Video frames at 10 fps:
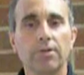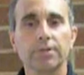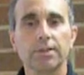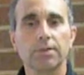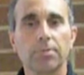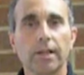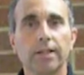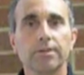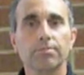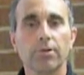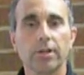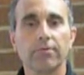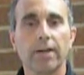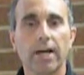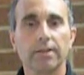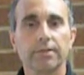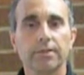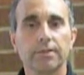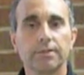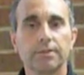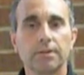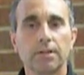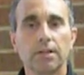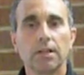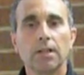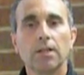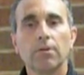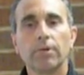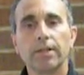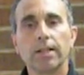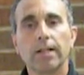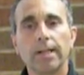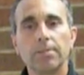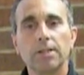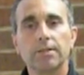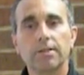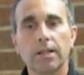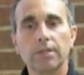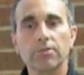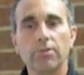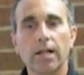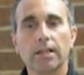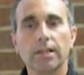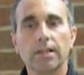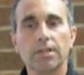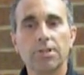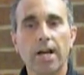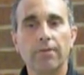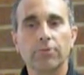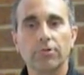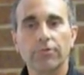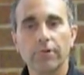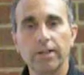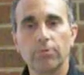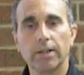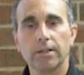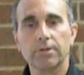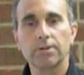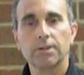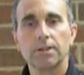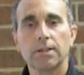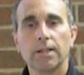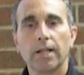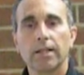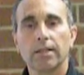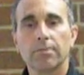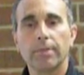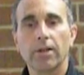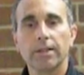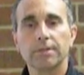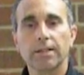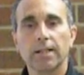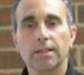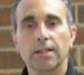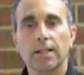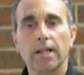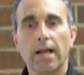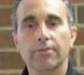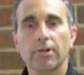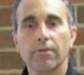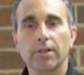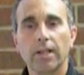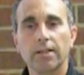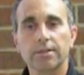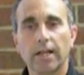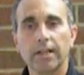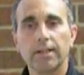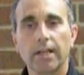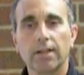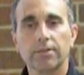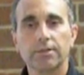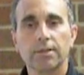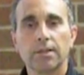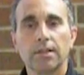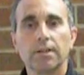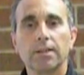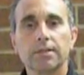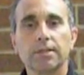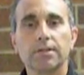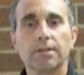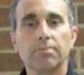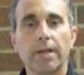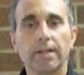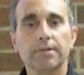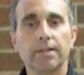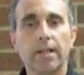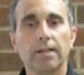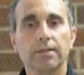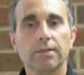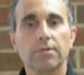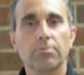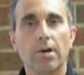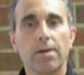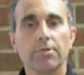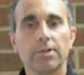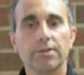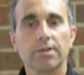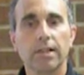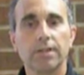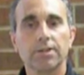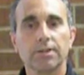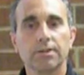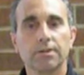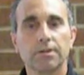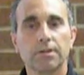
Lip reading: falls into place pretty fast. When the alignment is done correctly, the shaft will freewheel and the bearing set after everything is tightened down. This is the best test of a proper installation.